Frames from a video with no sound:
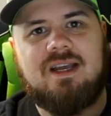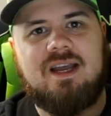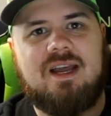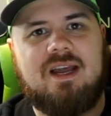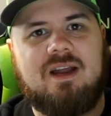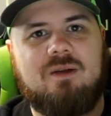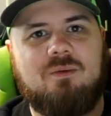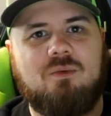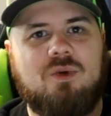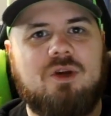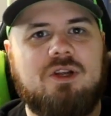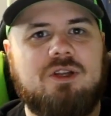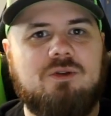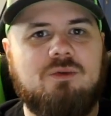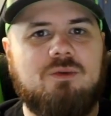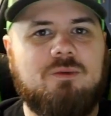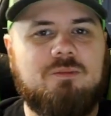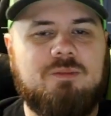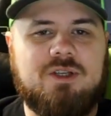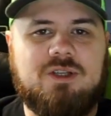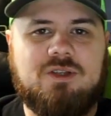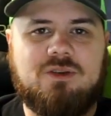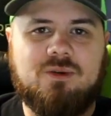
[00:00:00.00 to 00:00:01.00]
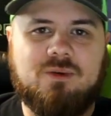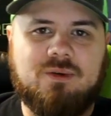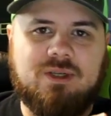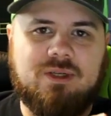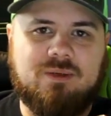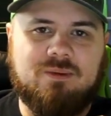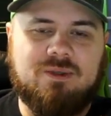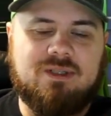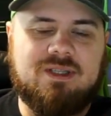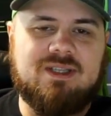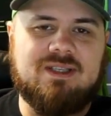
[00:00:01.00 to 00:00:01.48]
and what you would be
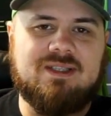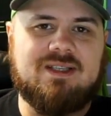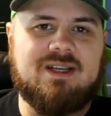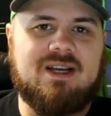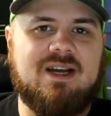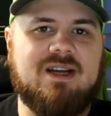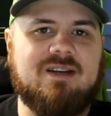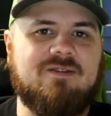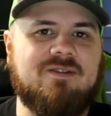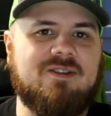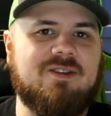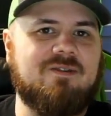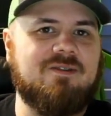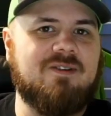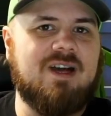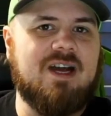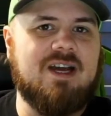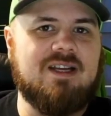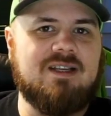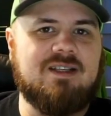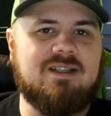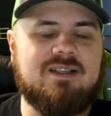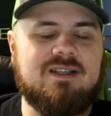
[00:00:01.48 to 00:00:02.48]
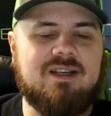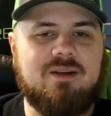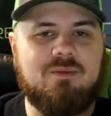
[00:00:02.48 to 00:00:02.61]
doing with this kind of device,